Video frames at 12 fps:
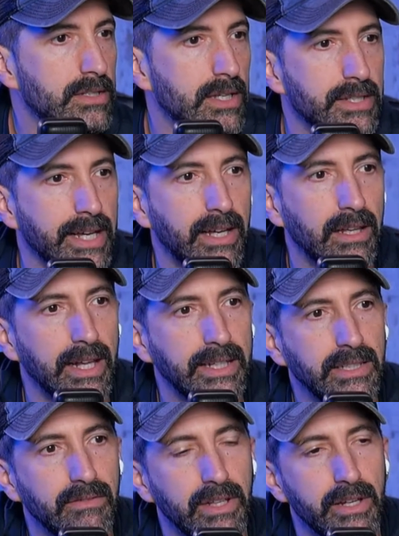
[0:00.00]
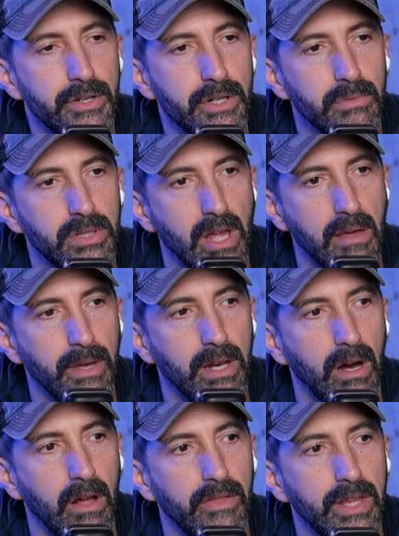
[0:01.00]
says a collective leadership
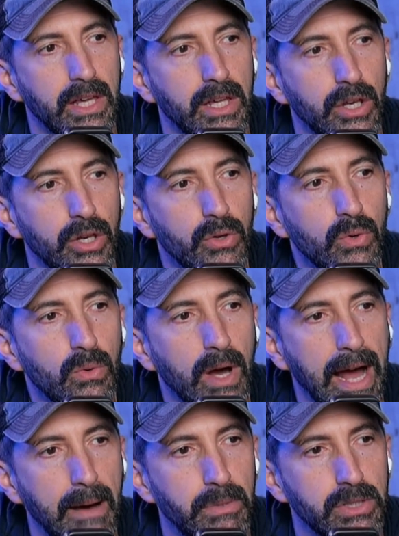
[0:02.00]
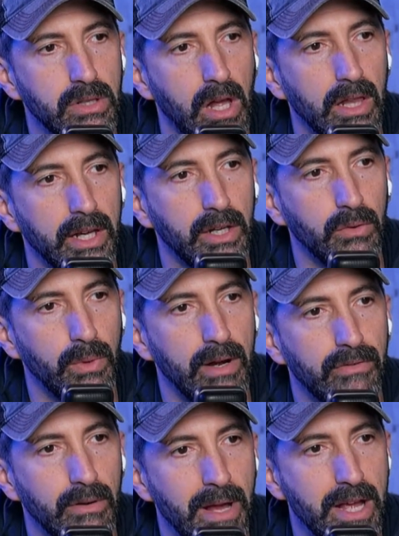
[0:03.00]
statement on the new apostolic
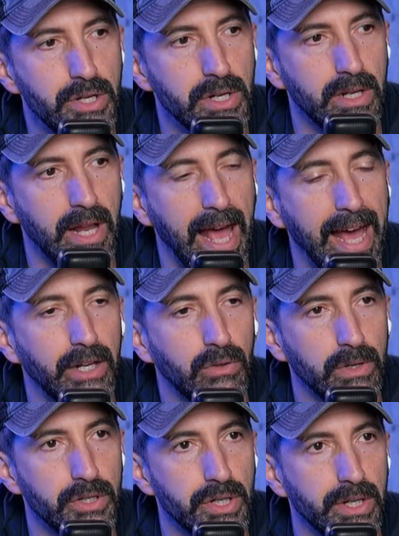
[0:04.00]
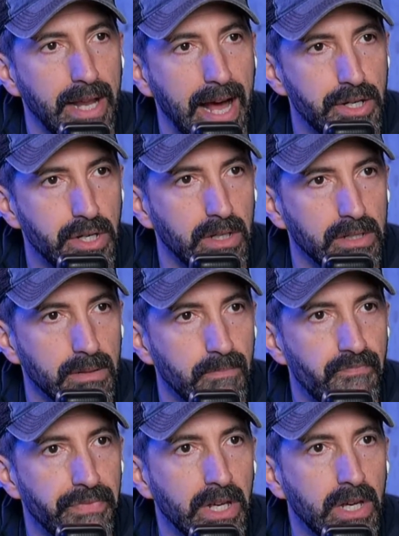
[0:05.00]
reformation and Christian nationalism.